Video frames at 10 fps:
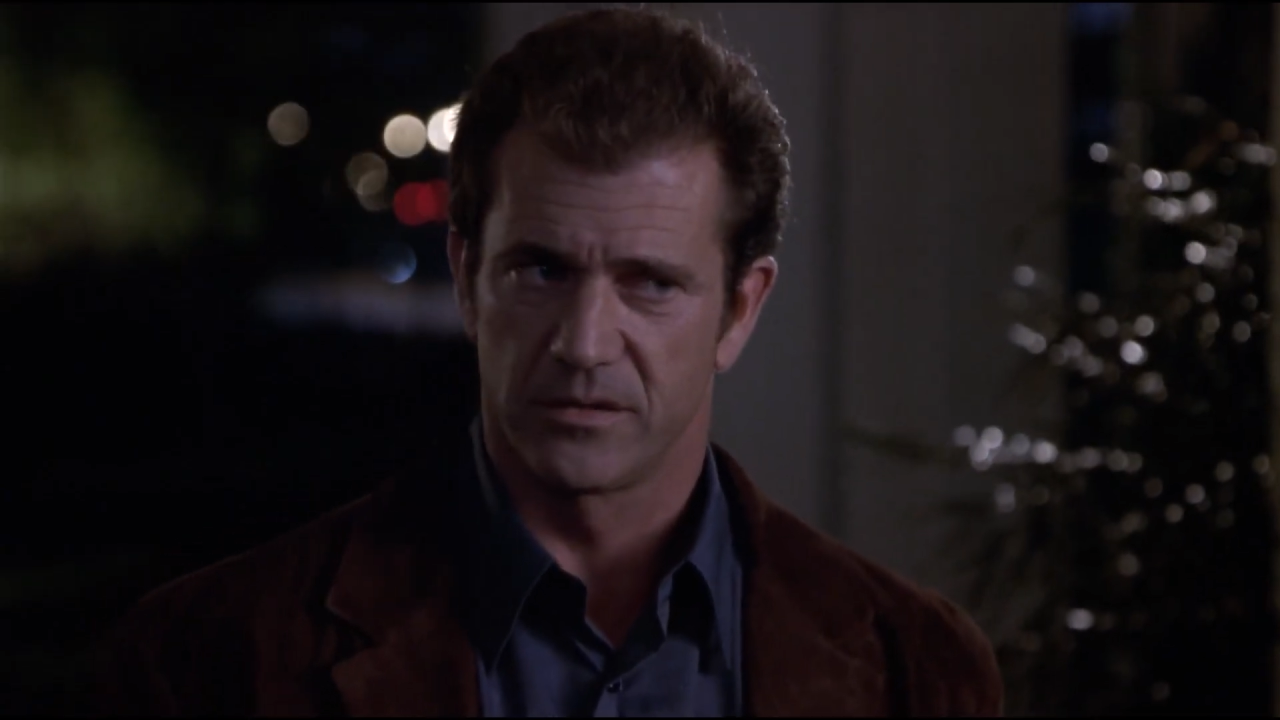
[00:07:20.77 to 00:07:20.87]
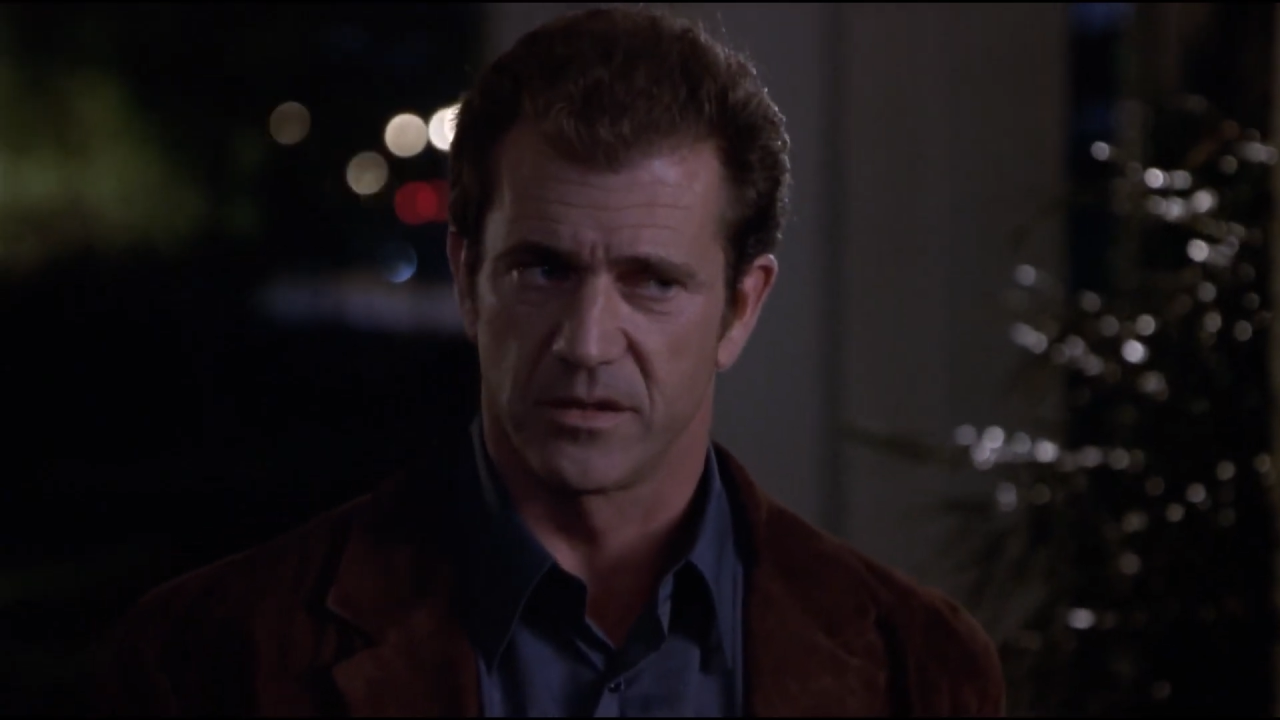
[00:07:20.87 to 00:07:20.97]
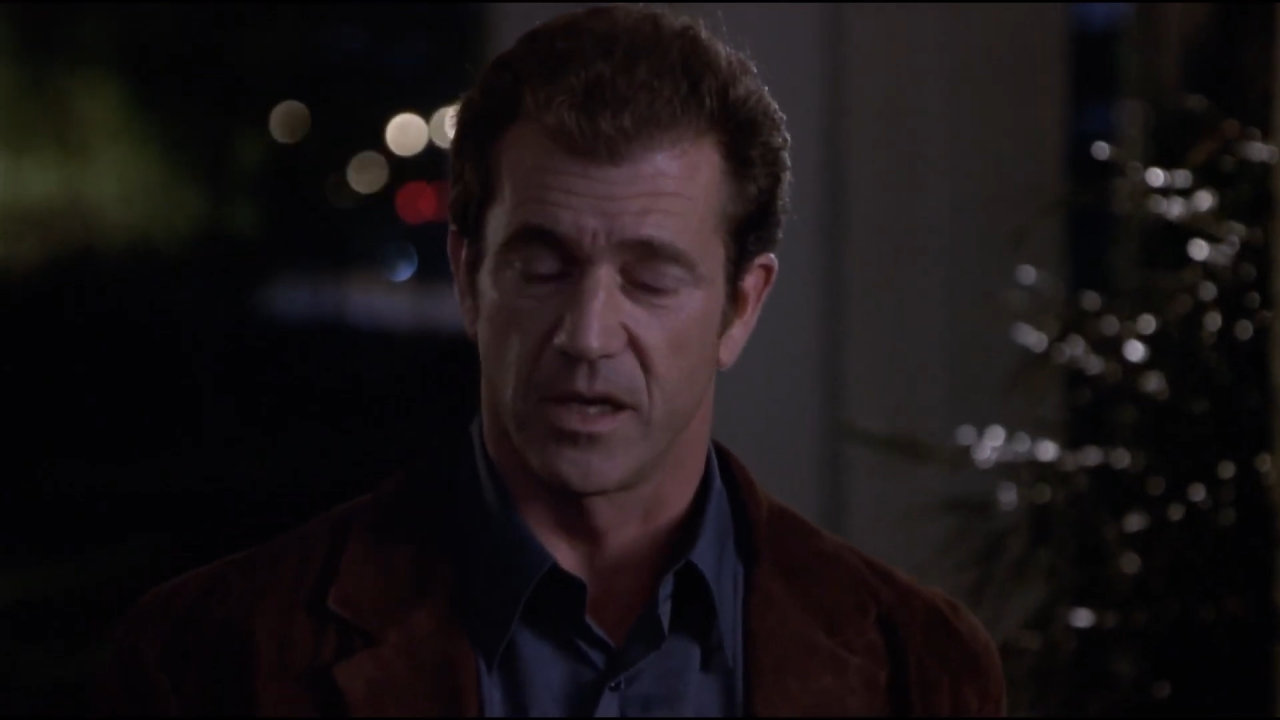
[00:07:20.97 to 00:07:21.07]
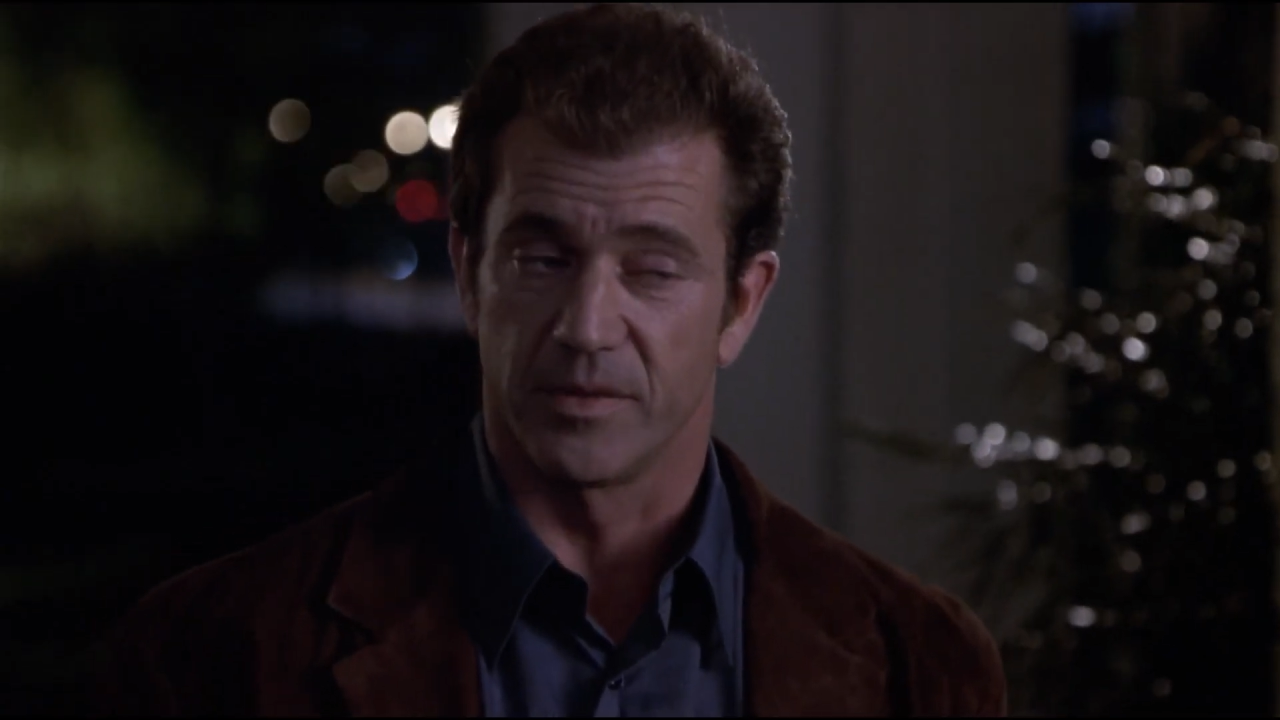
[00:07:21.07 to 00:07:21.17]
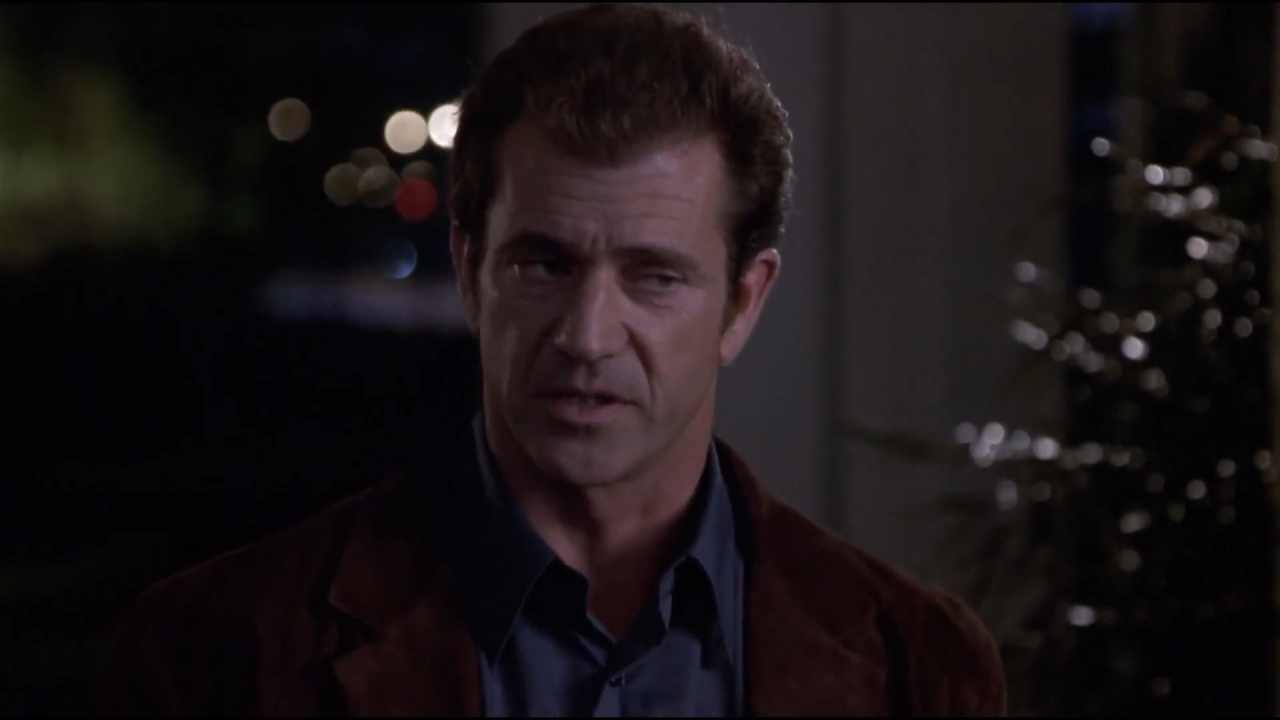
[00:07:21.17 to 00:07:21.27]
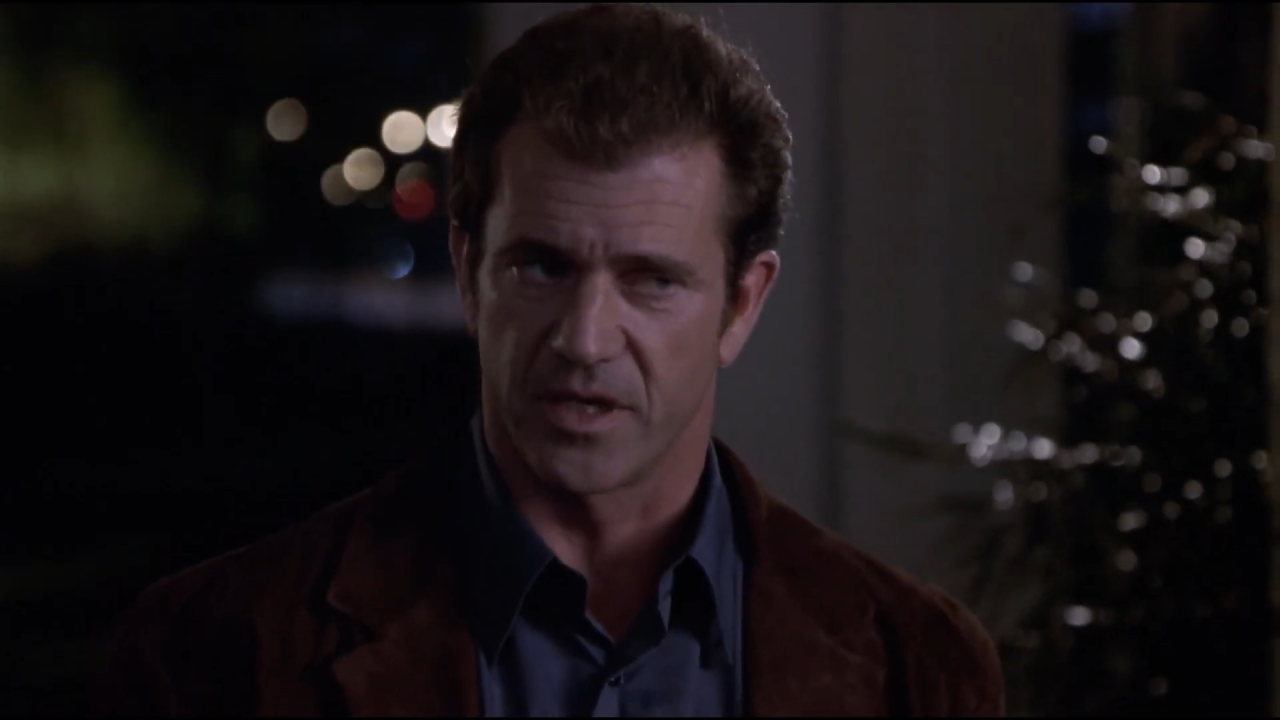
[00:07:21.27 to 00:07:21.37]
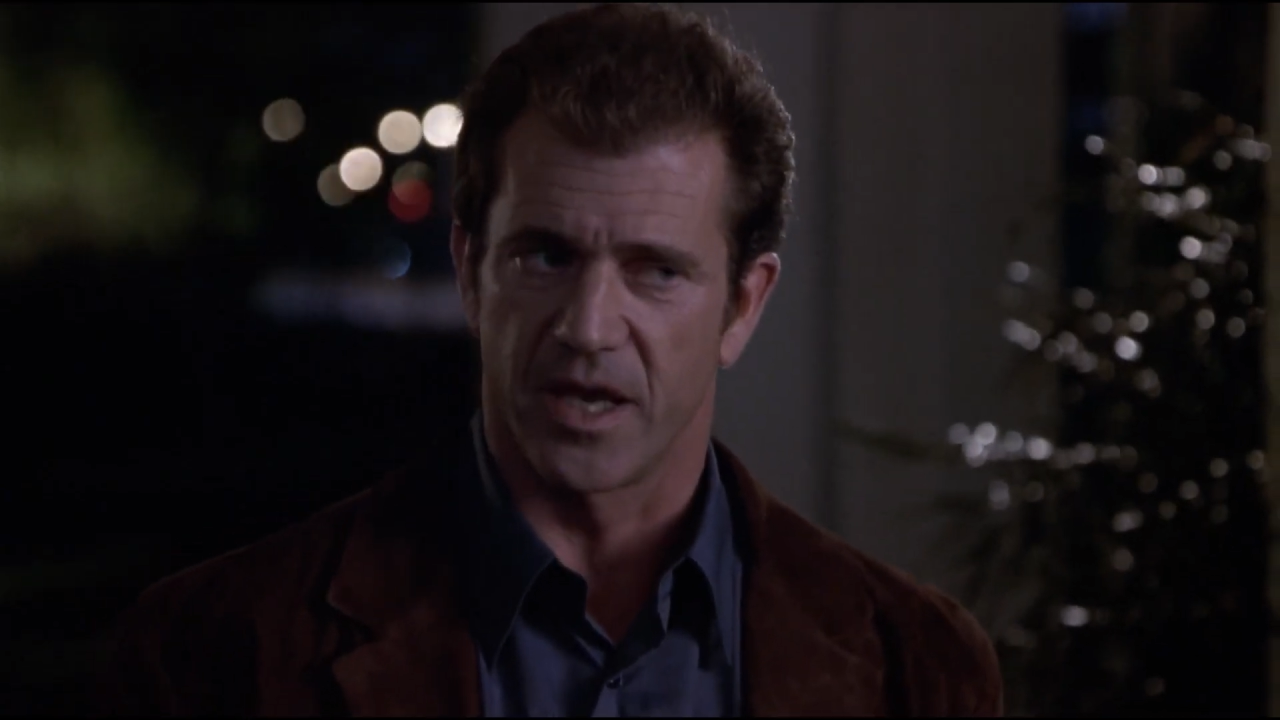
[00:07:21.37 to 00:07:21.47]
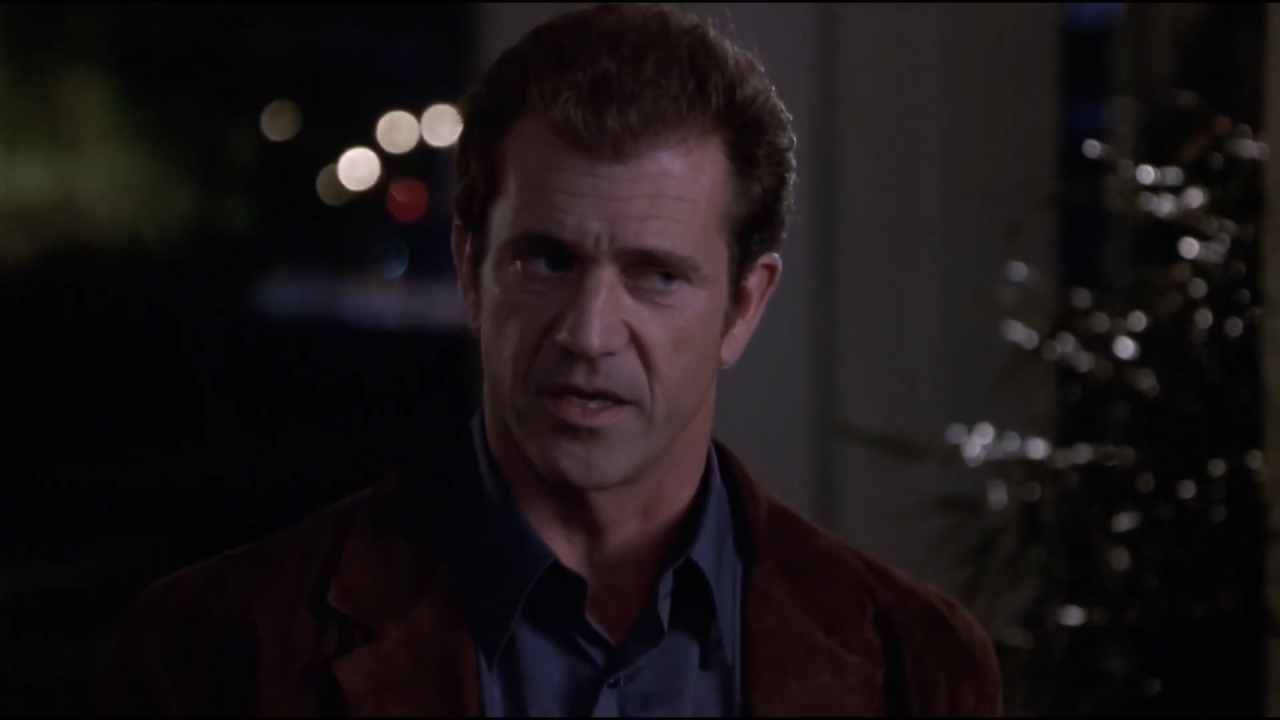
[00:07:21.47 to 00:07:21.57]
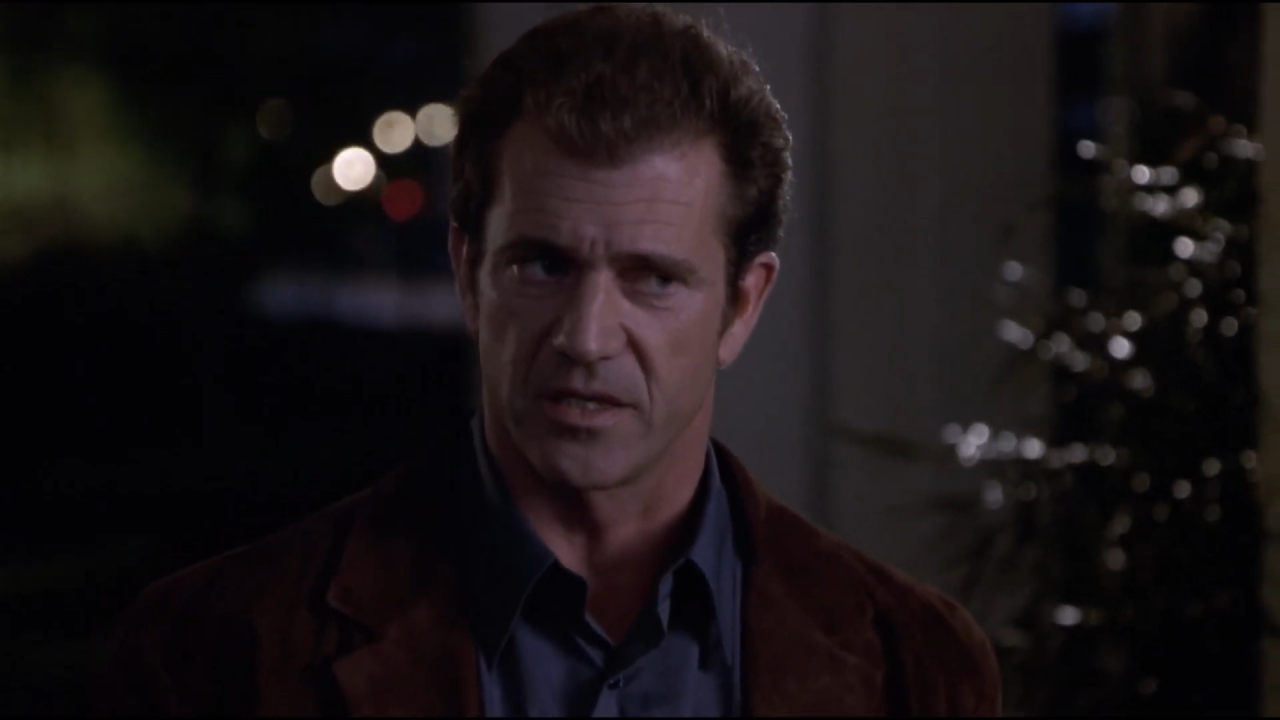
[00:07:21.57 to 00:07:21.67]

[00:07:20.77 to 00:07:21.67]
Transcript: was straight,